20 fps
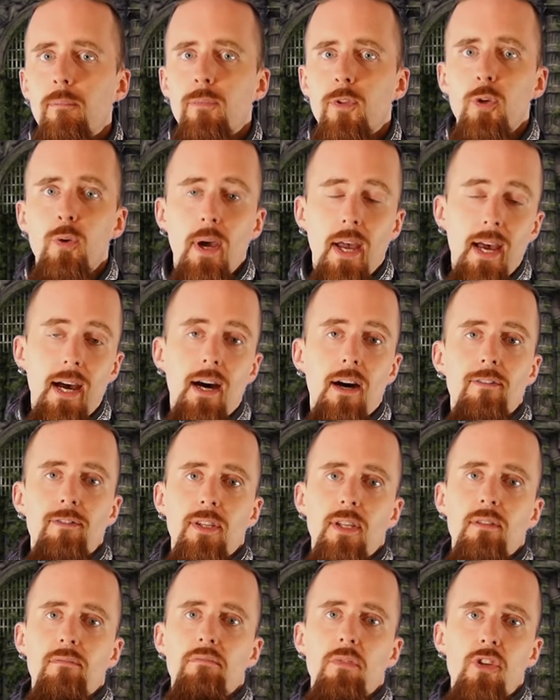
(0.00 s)
You have,
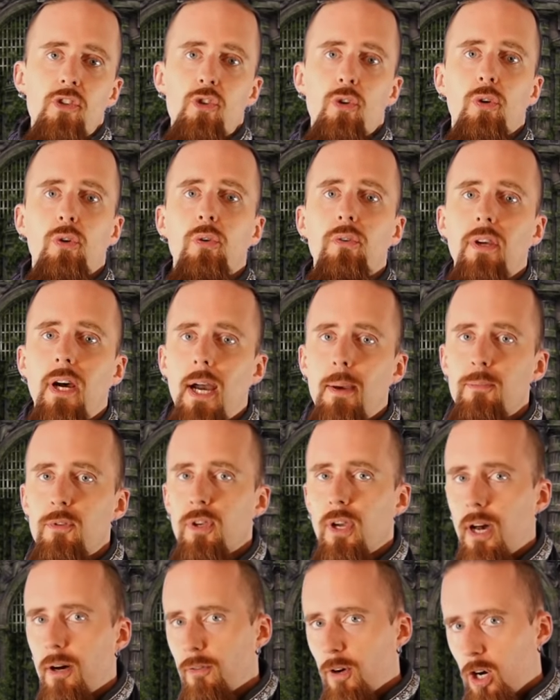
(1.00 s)
in historical times,
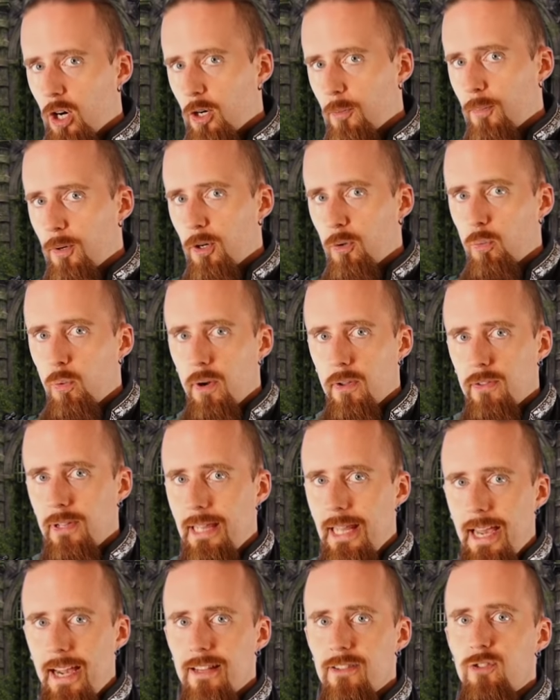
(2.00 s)
you have armor with
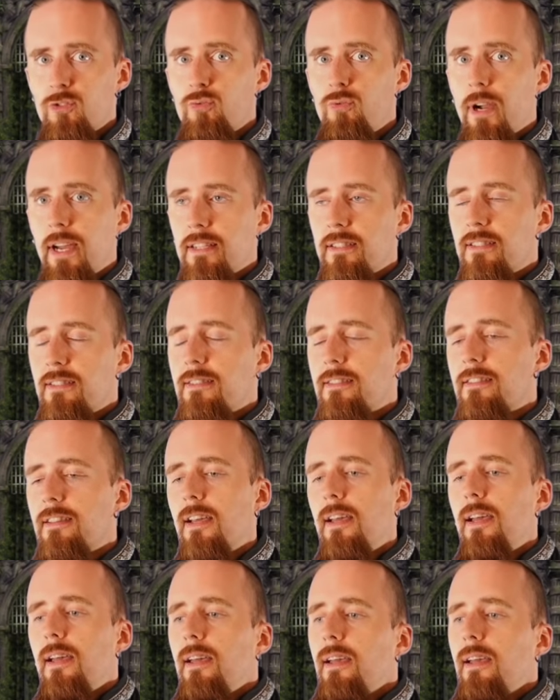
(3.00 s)
lance rests